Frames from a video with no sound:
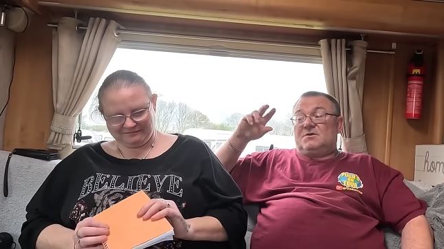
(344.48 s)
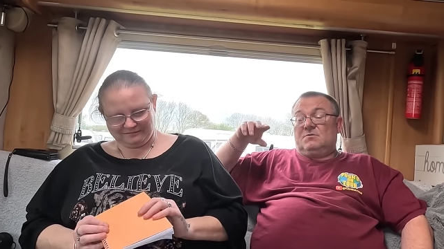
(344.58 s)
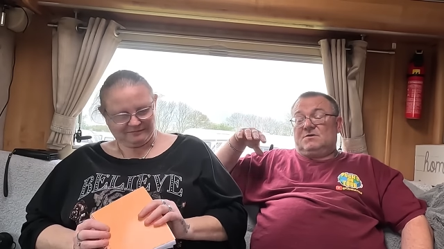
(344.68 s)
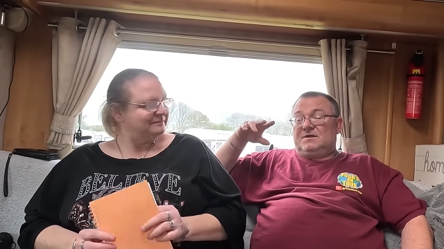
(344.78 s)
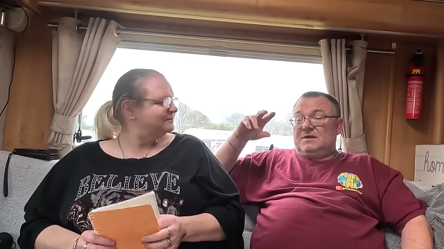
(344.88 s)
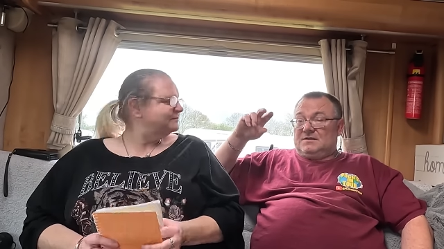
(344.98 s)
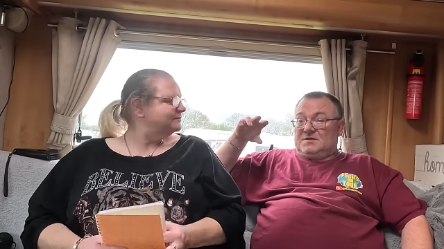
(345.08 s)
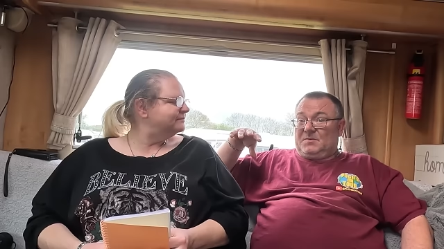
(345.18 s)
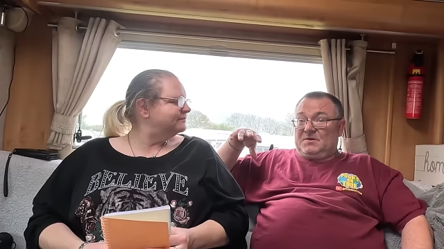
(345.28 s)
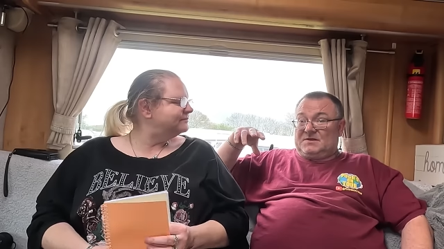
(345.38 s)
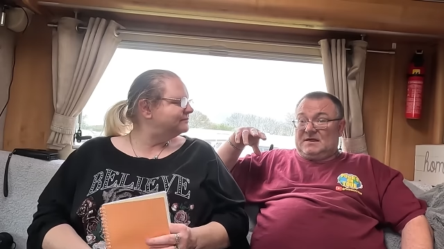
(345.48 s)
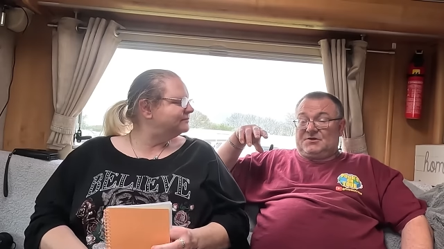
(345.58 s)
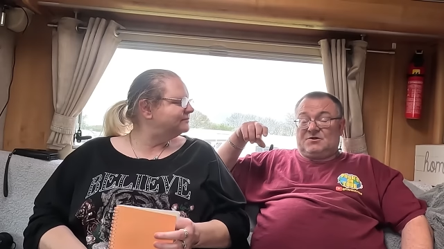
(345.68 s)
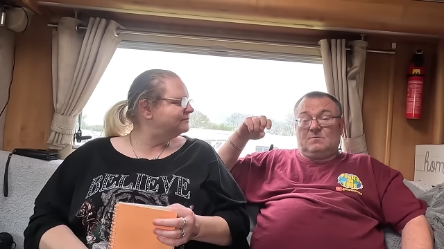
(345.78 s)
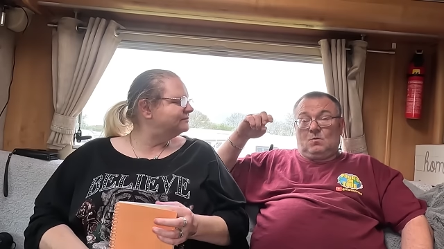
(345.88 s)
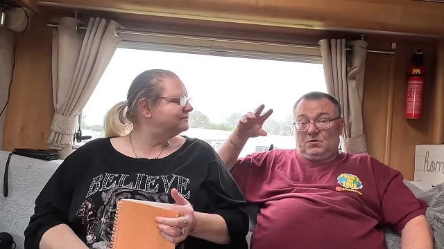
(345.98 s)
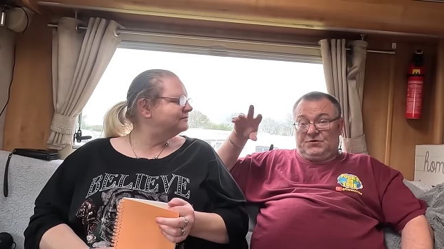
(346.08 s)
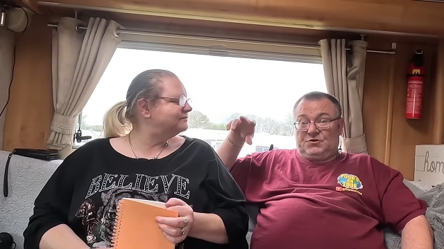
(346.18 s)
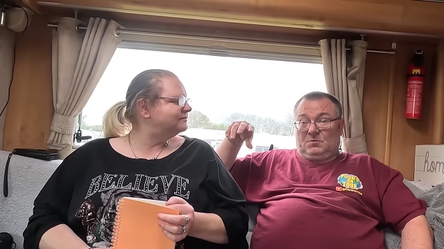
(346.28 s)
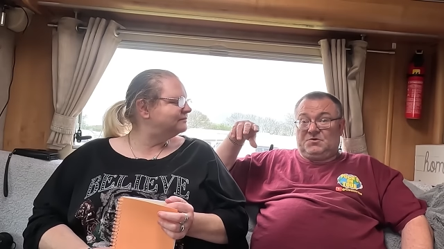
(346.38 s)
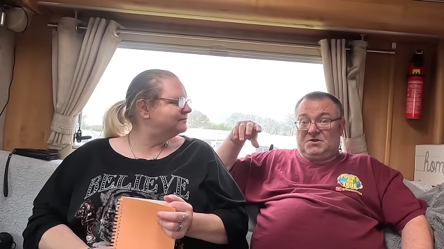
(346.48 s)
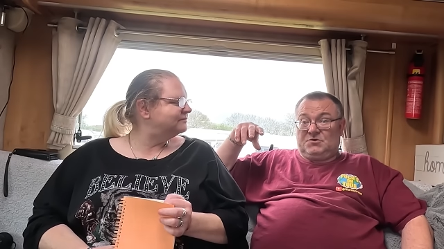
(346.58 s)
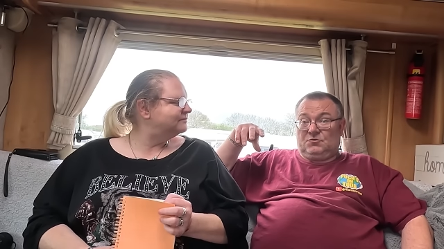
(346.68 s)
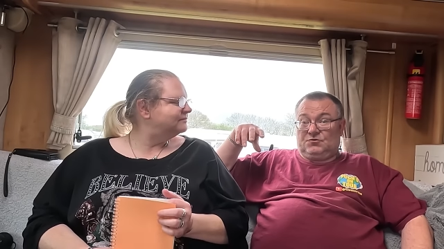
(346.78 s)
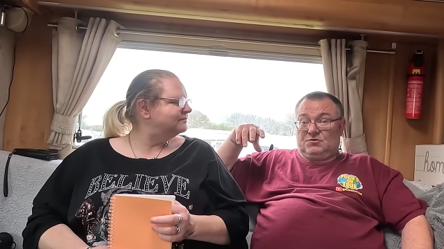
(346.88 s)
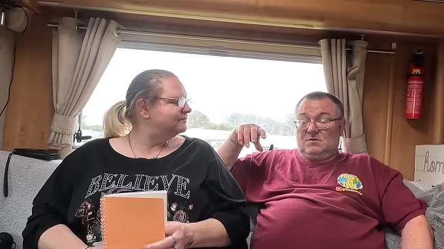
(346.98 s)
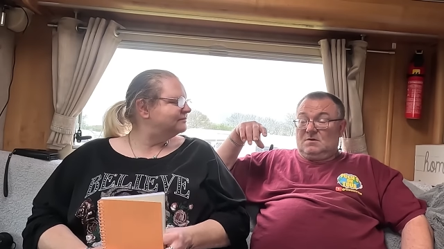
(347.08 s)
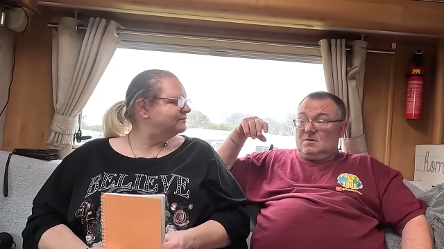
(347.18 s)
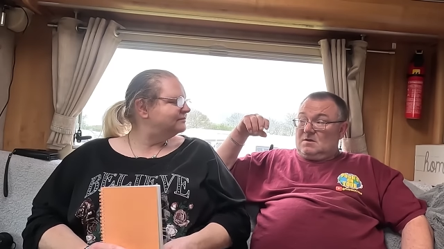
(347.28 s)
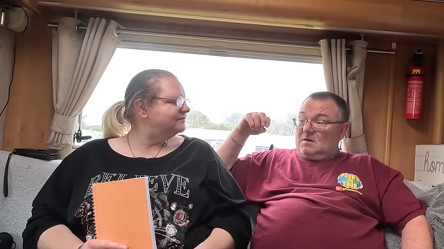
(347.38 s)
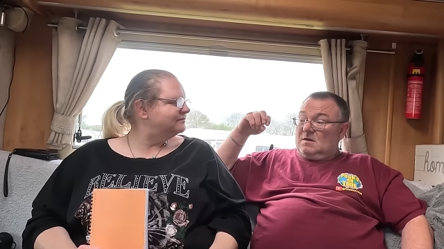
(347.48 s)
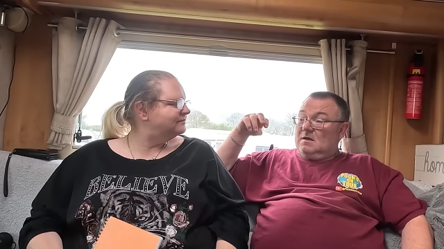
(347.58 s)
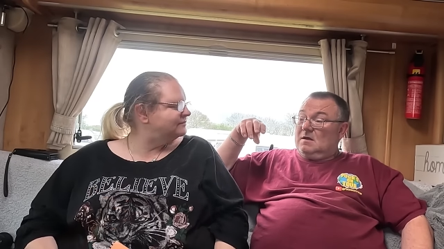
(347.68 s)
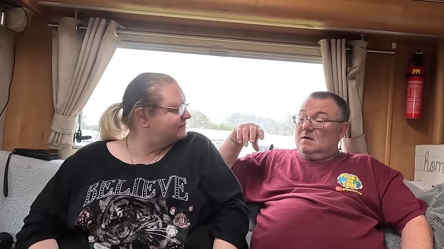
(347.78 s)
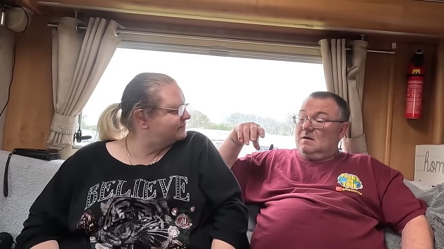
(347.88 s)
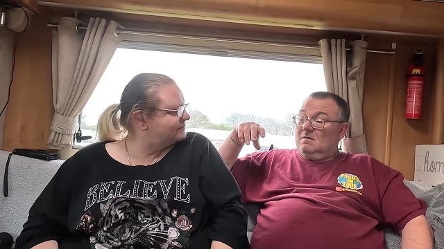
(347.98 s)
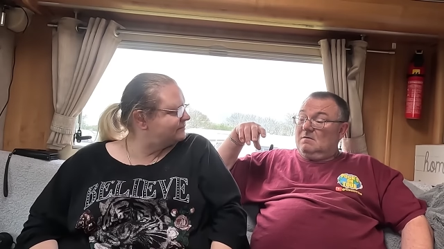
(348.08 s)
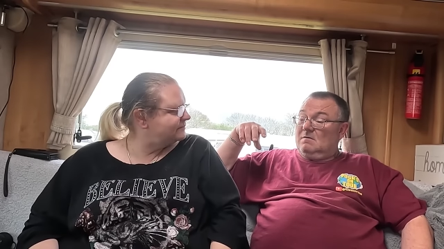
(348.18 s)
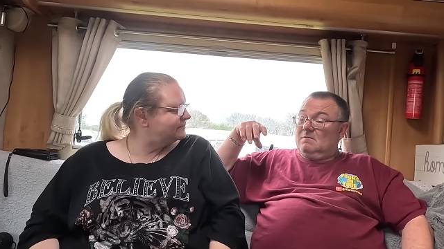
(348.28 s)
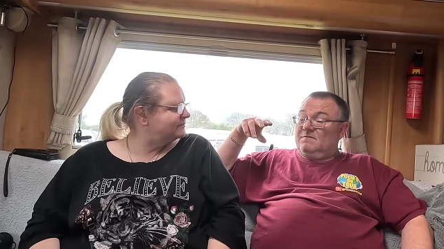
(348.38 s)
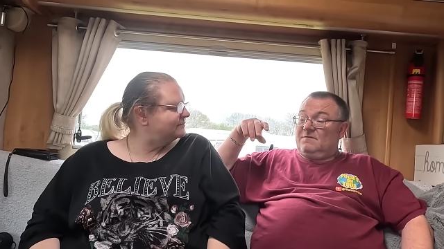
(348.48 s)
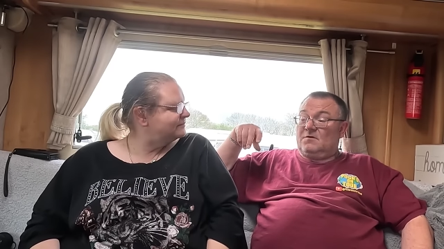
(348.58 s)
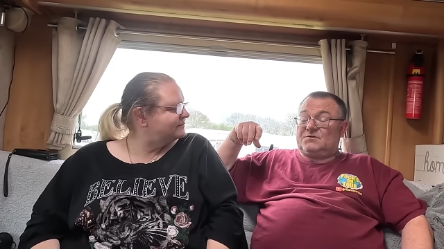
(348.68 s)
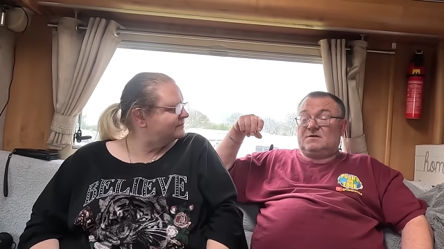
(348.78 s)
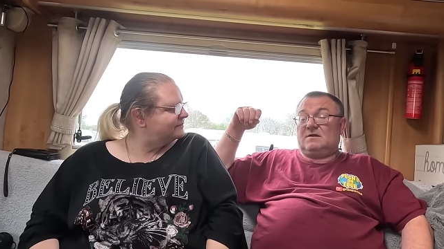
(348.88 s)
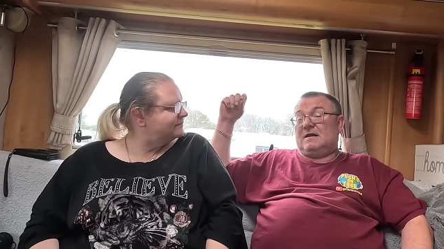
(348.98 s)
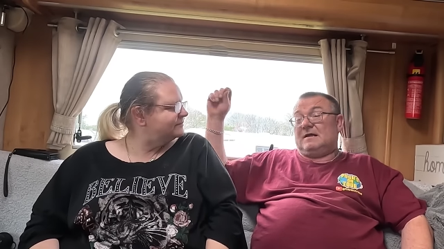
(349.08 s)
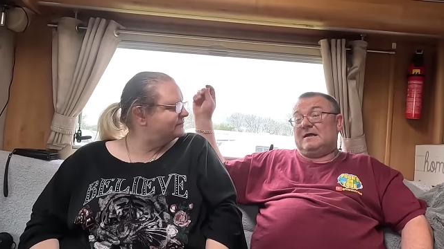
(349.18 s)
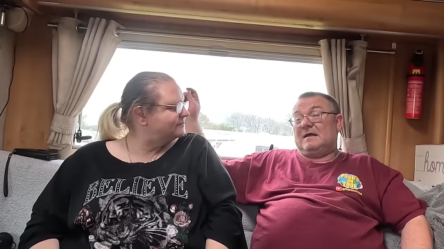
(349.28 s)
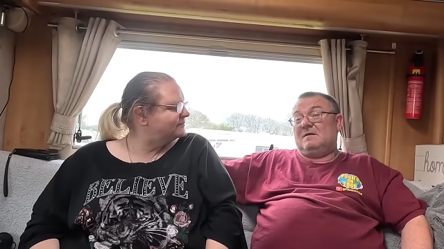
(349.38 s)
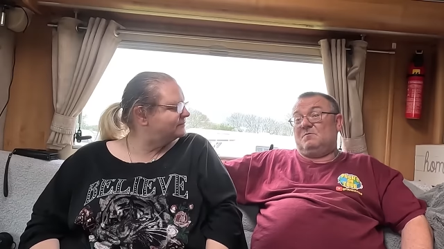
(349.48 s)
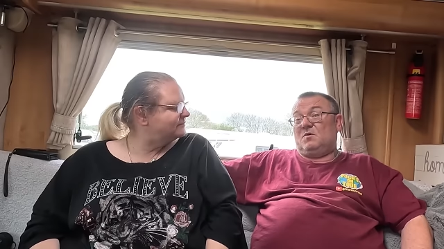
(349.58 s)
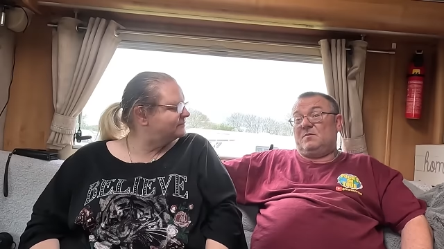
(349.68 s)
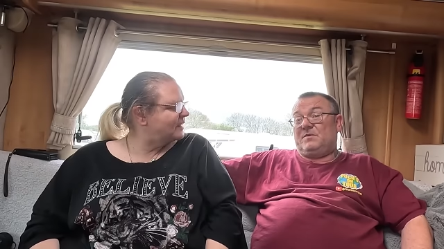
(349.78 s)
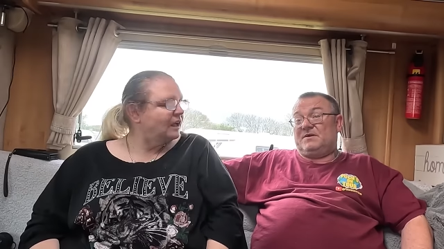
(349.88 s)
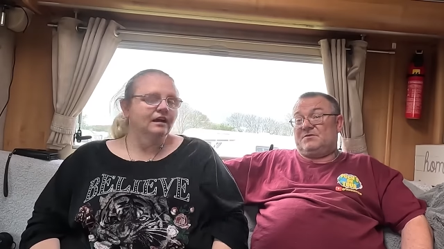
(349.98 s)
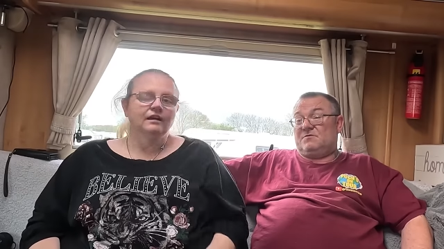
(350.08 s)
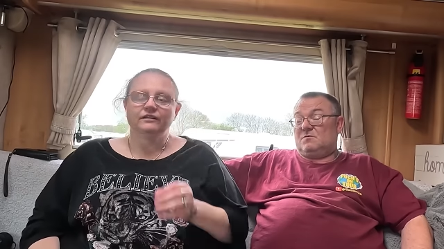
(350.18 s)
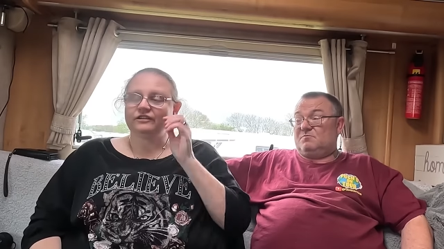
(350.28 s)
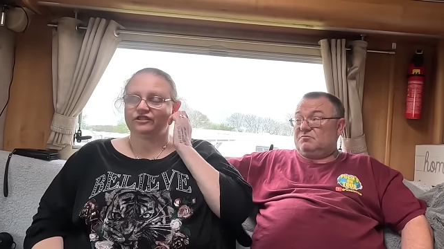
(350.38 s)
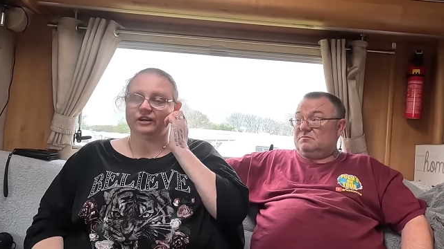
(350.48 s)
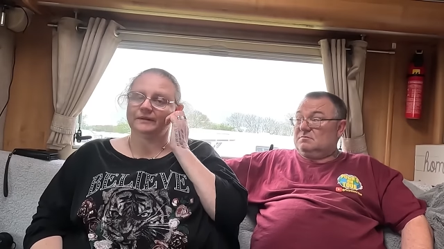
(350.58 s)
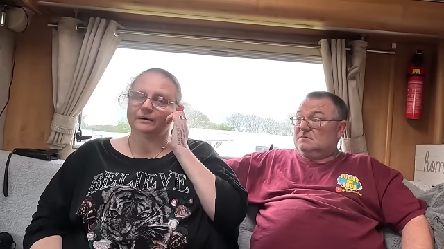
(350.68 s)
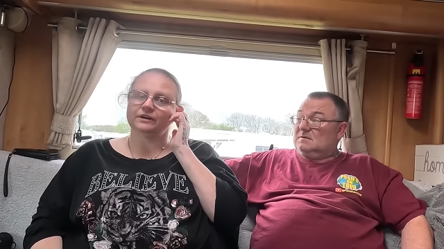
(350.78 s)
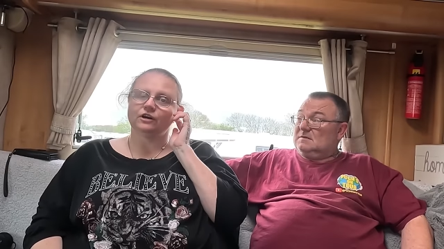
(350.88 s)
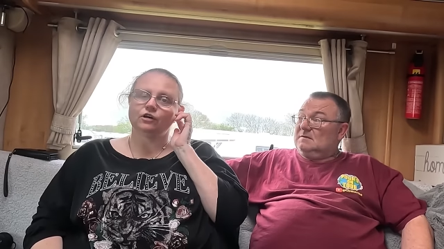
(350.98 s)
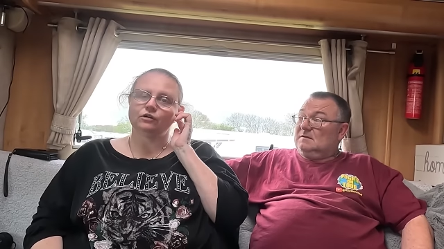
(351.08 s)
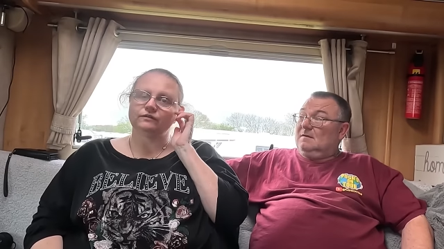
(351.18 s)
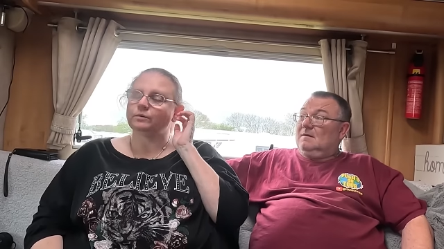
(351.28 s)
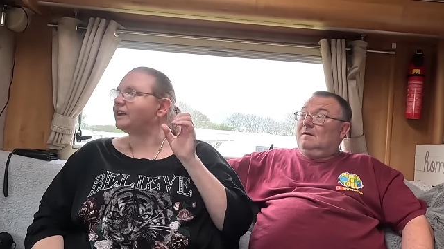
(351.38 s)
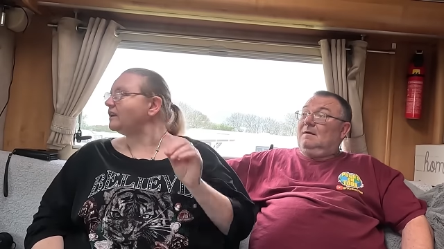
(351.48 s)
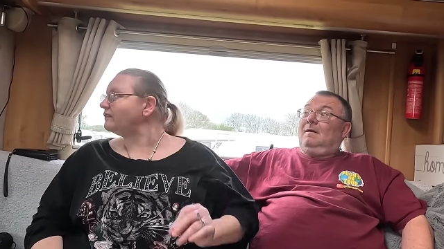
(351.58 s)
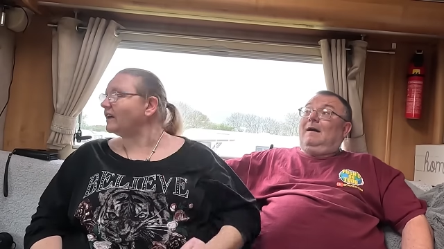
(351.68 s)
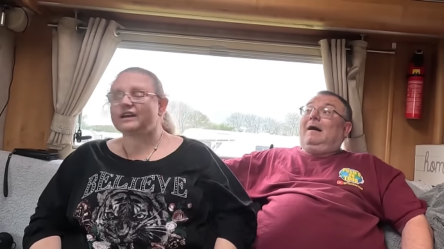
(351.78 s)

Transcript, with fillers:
Speaker 1: due to data protection and what job she does, uh, unfortunately, I can't put a picture up. It's a
Speaker 2: shame that we'd have got a good thumbnail off